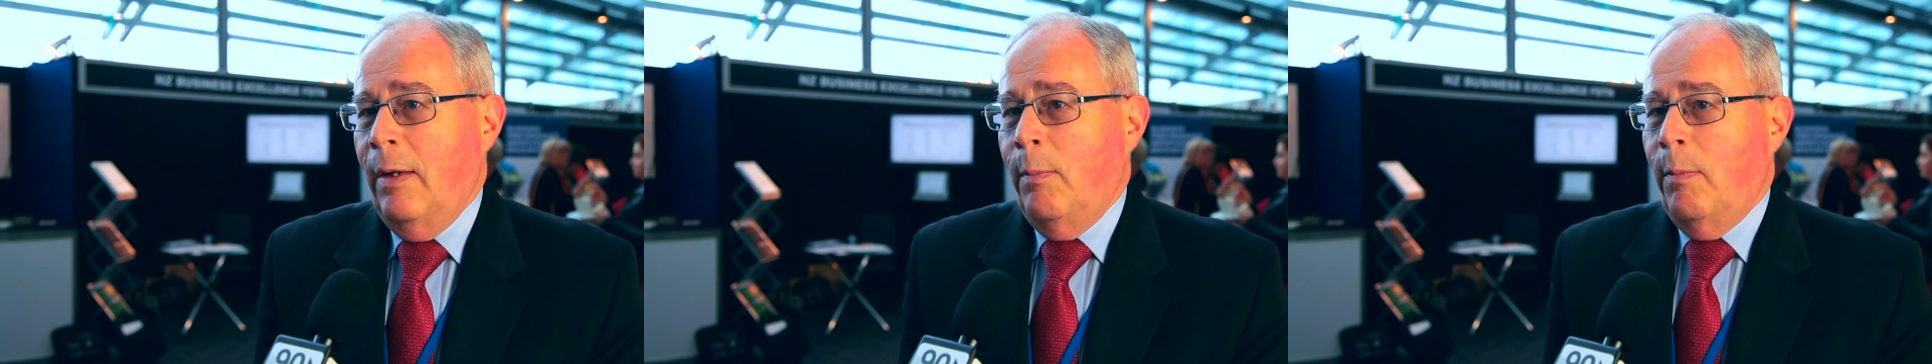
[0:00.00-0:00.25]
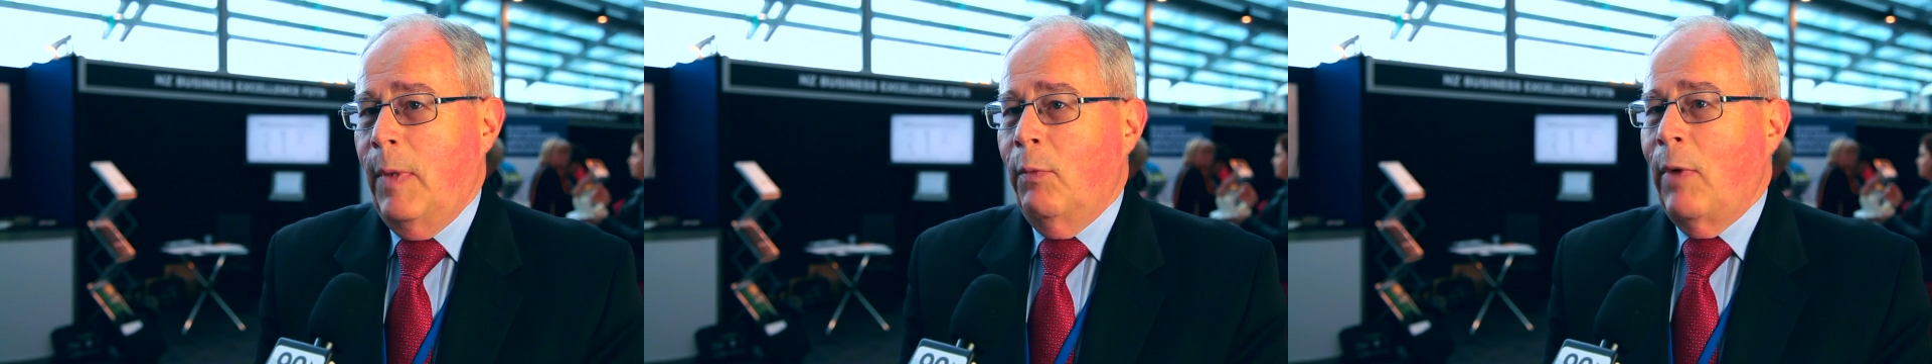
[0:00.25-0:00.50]

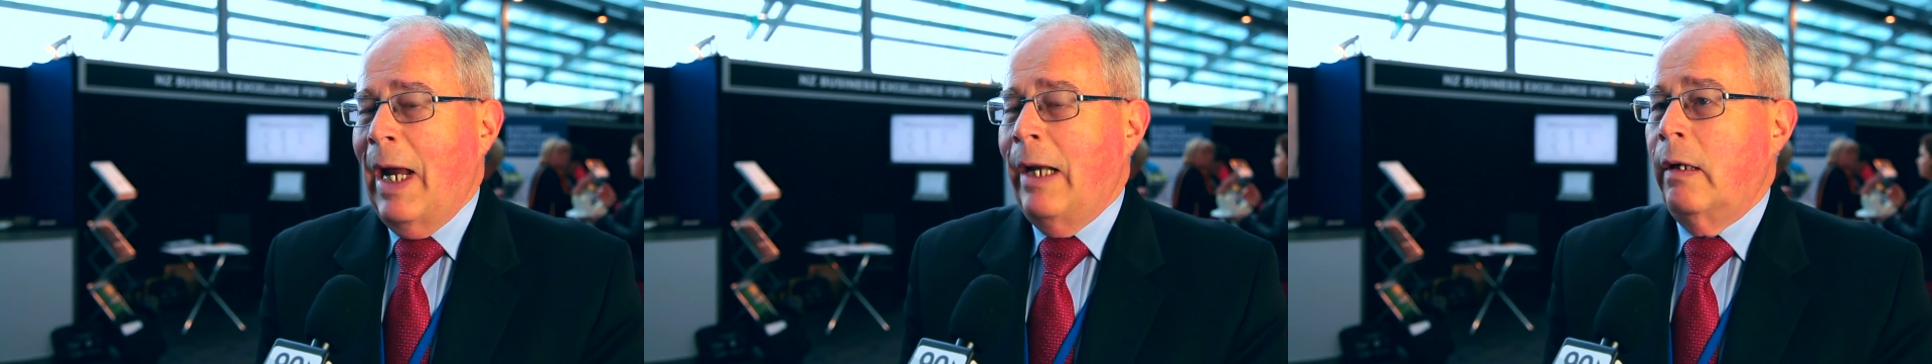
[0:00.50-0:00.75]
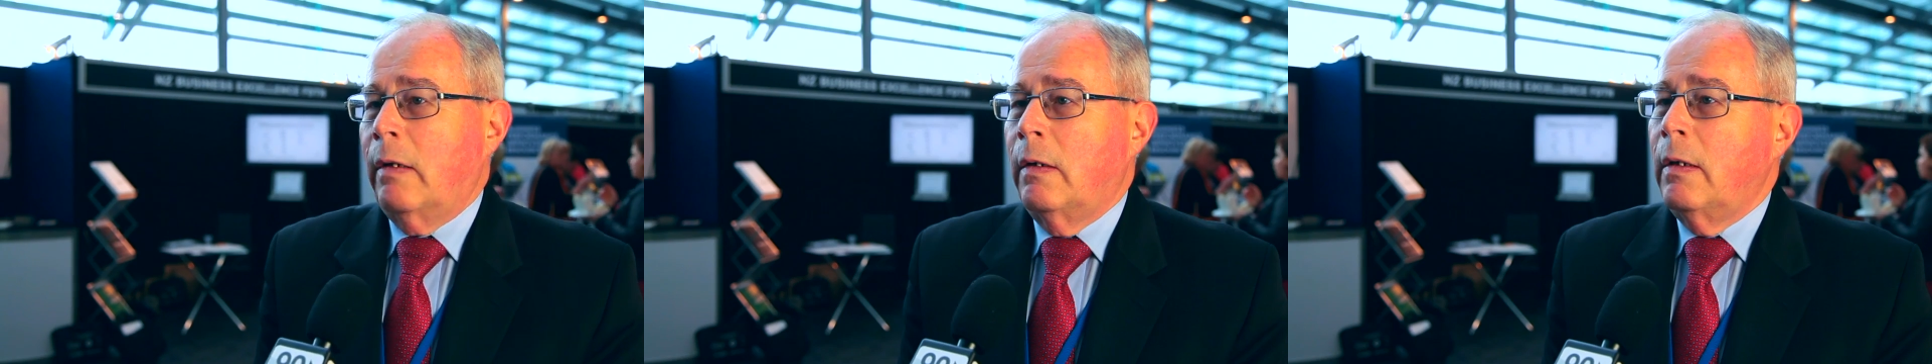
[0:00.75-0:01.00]
am a
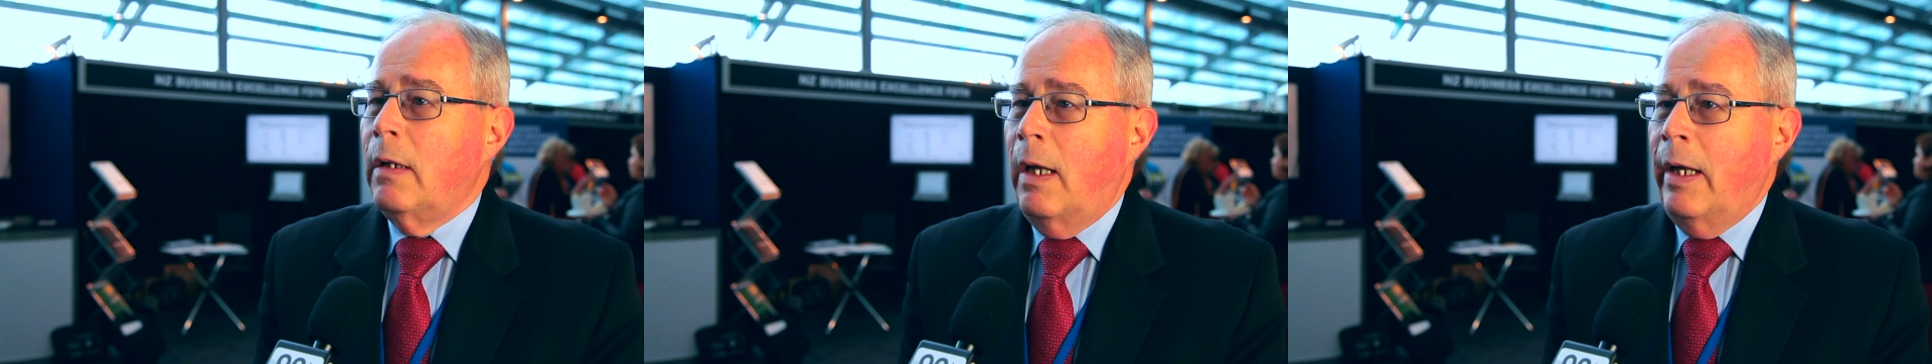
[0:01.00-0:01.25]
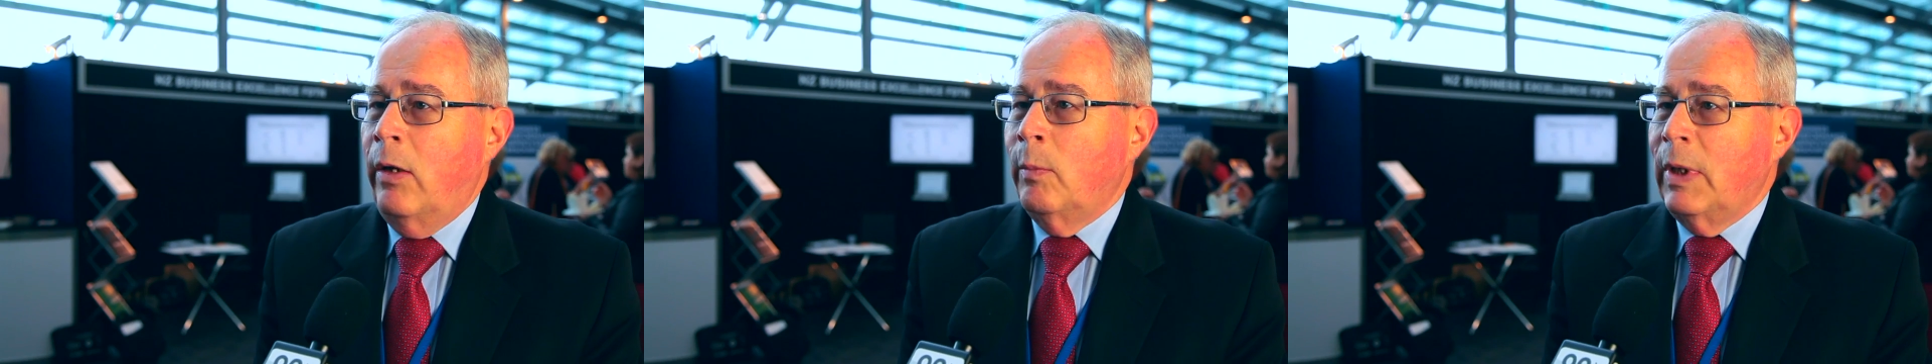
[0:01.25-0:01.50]
radical.
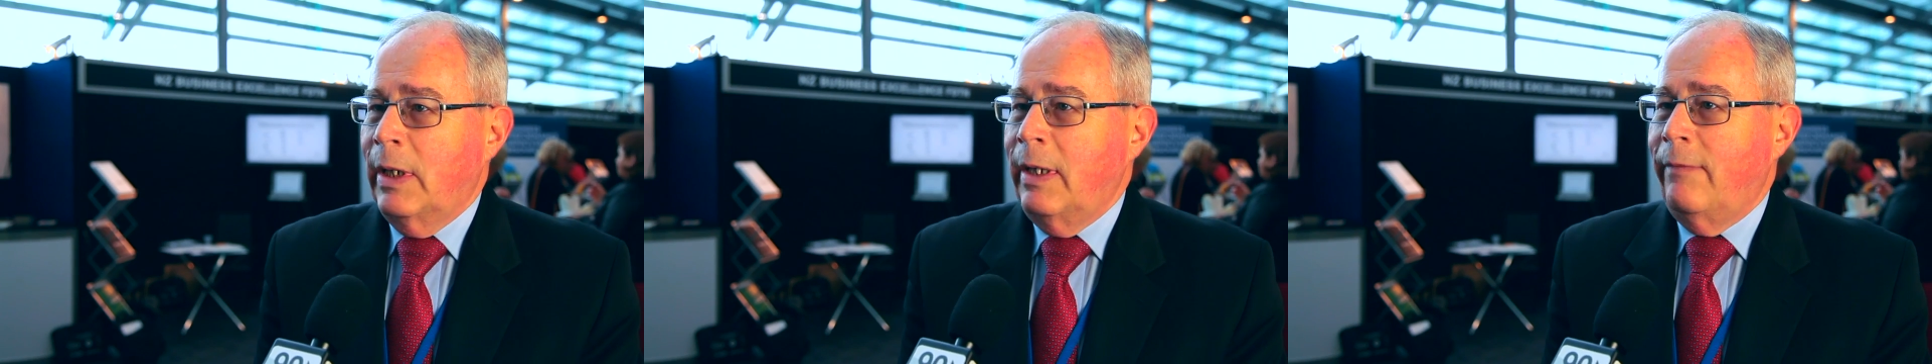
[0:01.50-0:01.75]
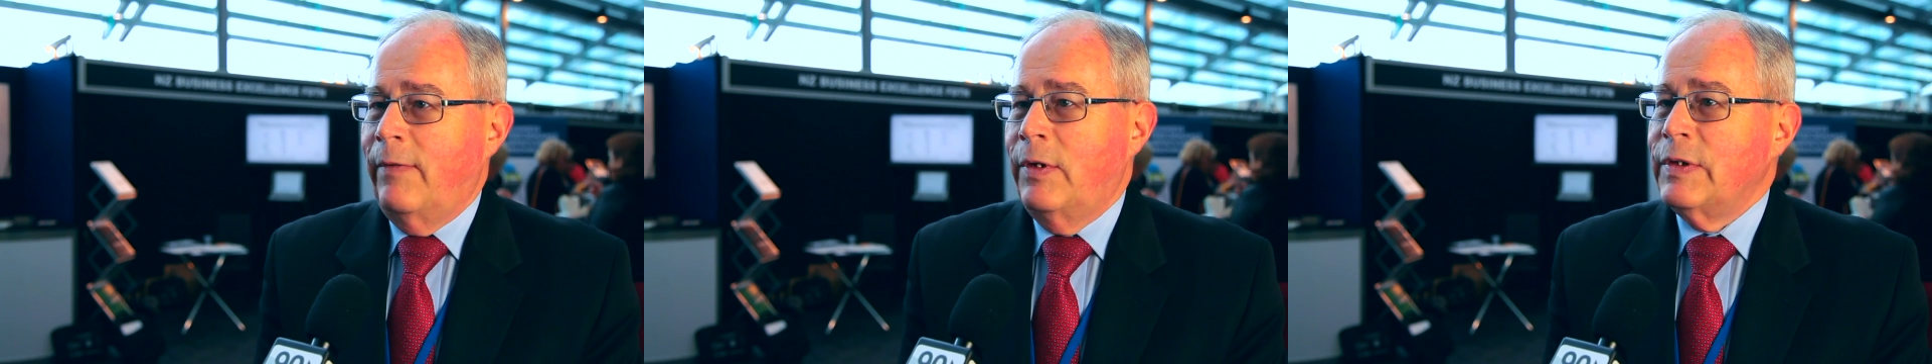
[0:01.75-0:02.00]
I don't
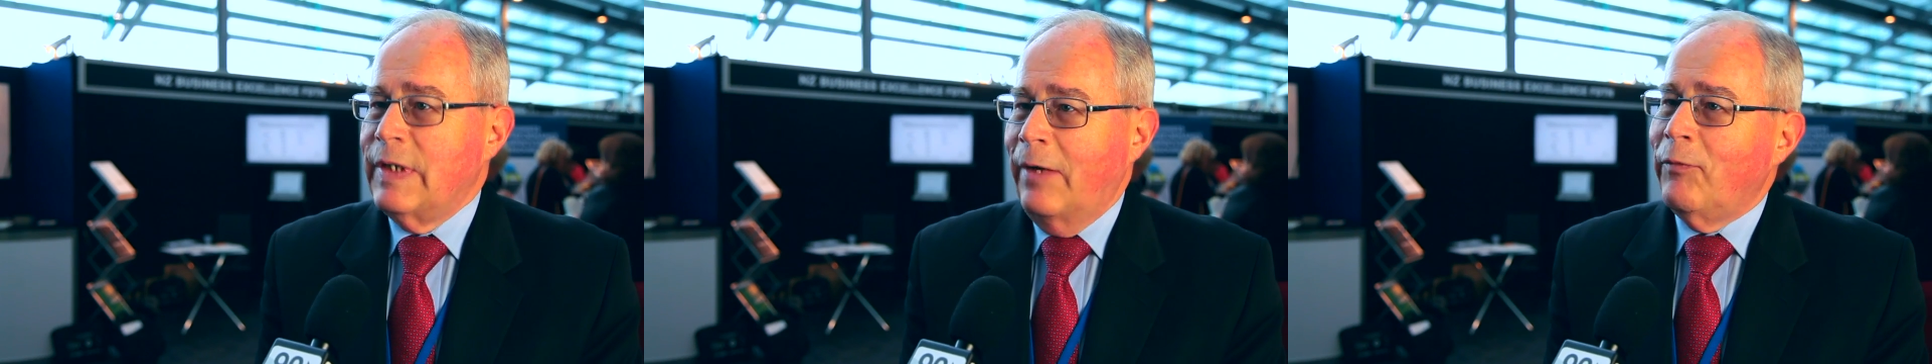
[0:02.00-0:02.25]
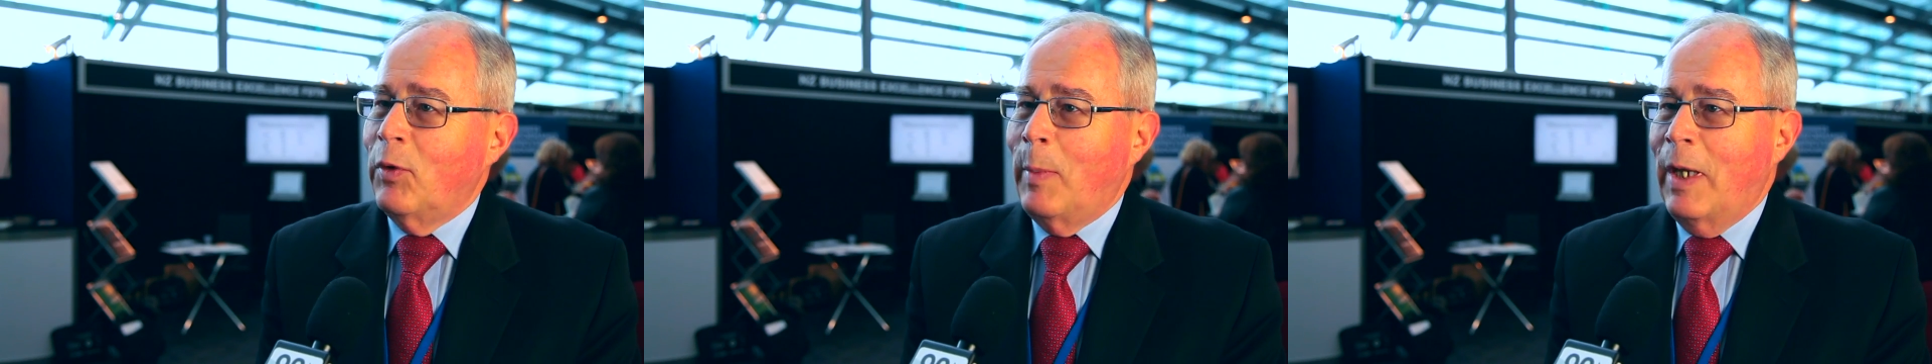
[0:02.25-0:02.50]
believe there's
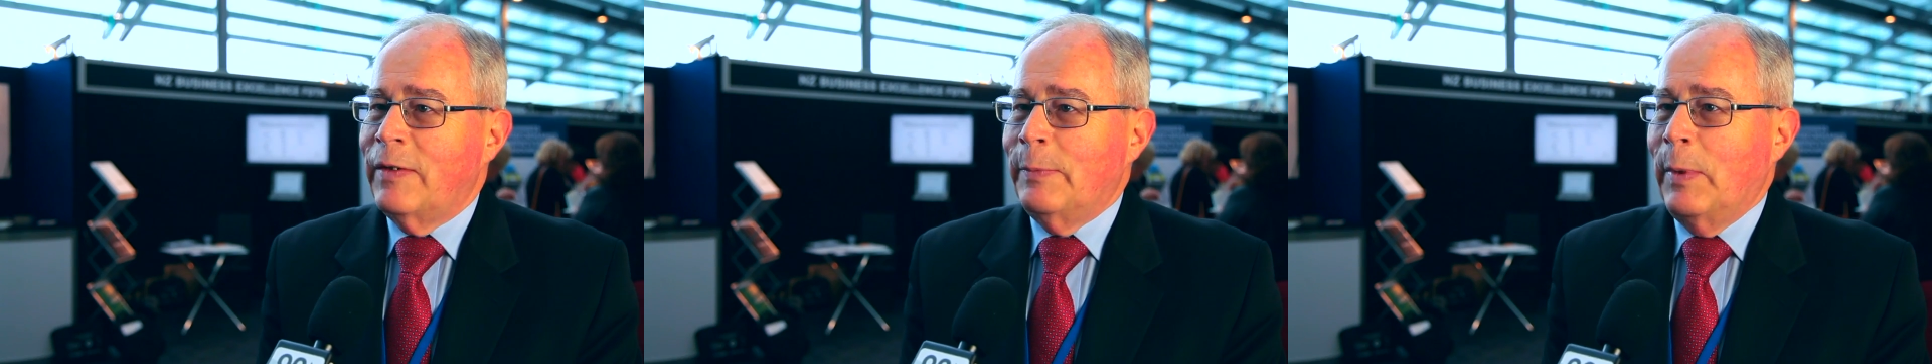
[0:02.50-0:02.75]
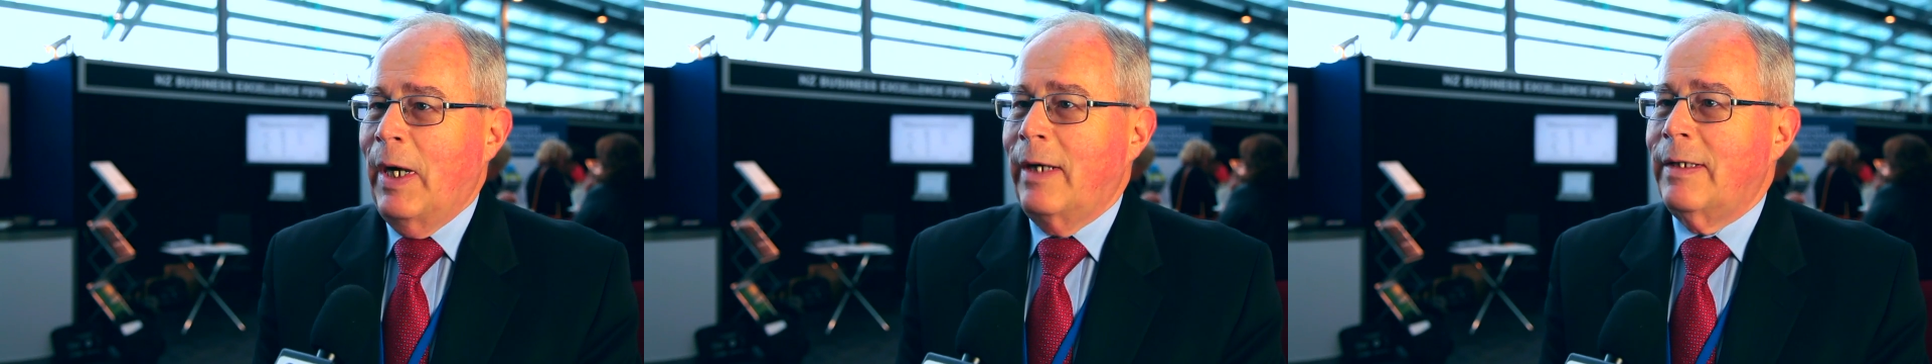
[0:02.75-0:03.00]
ever a
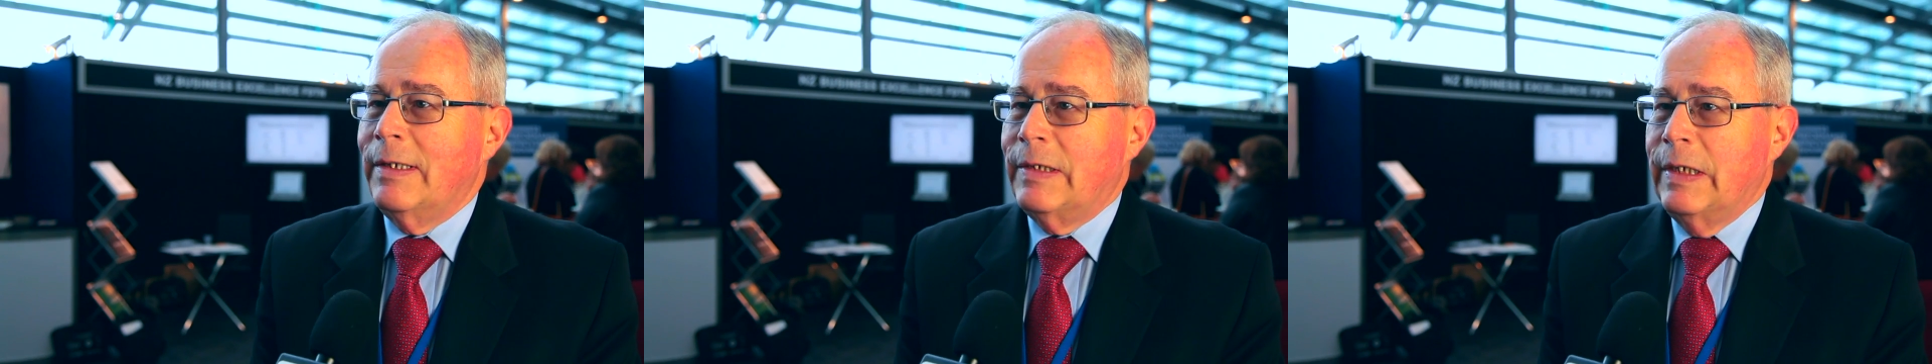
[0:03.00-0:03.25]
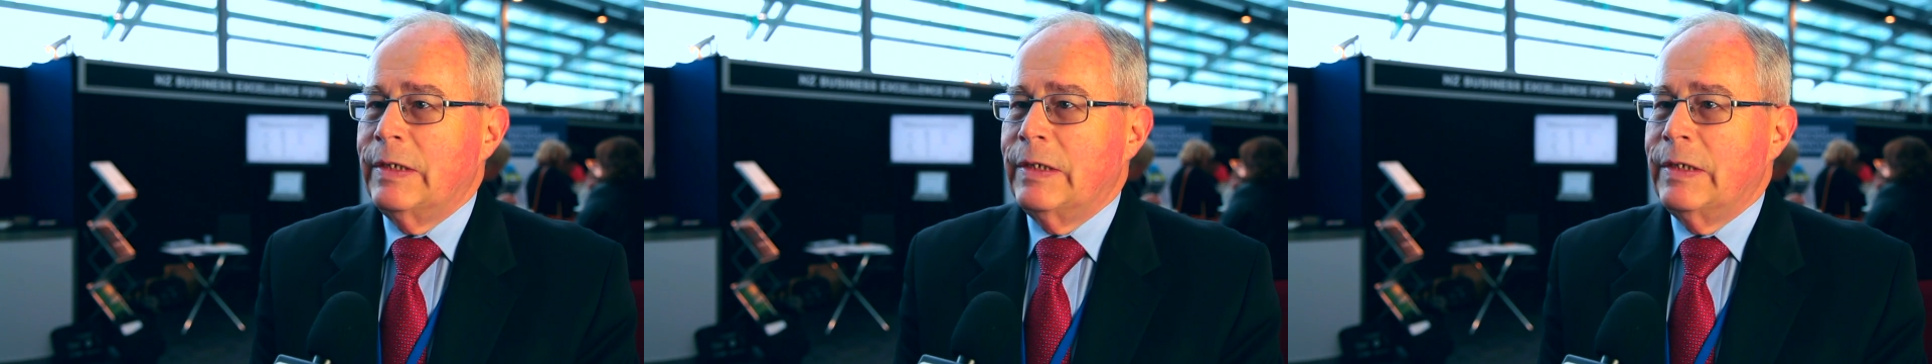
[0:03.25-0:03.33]
best practice.